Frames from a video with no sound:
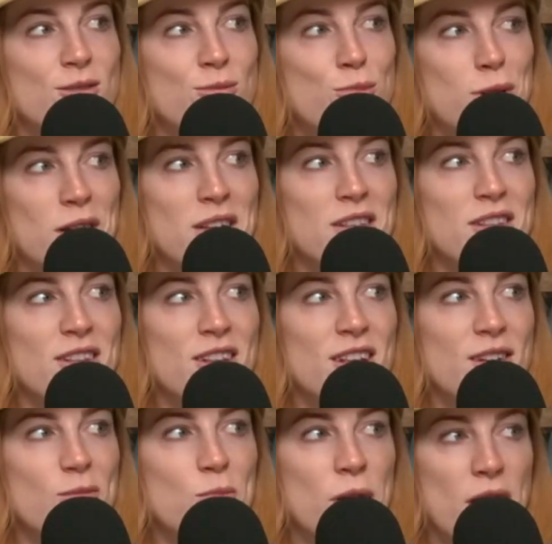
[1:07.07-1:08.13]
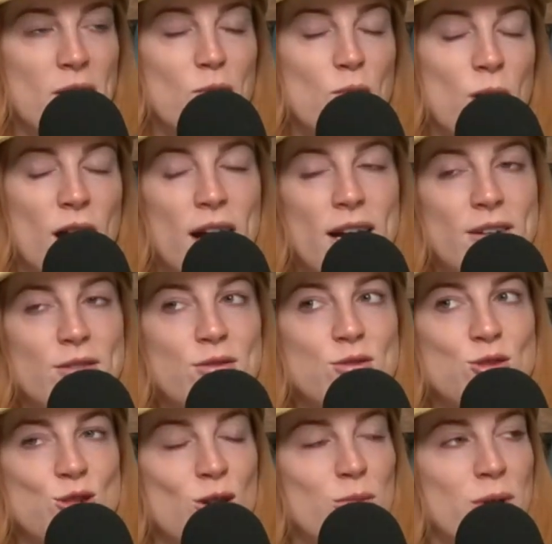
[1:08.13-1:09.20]
but I
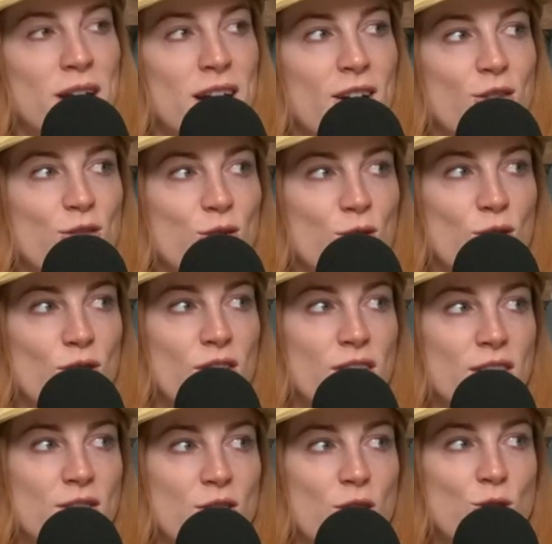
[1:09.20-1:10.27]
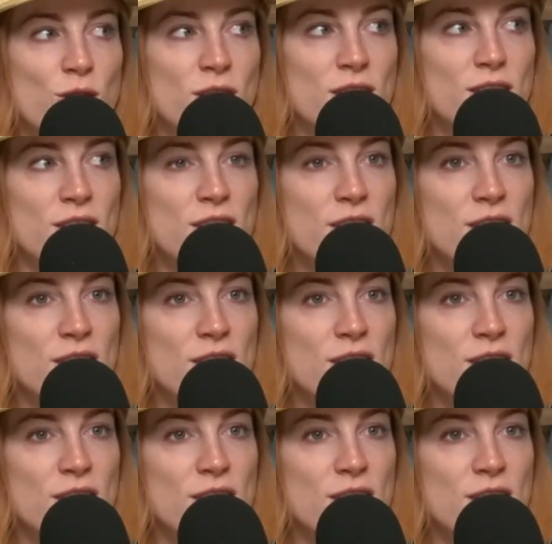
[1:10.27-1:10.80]
grew up in a household that noted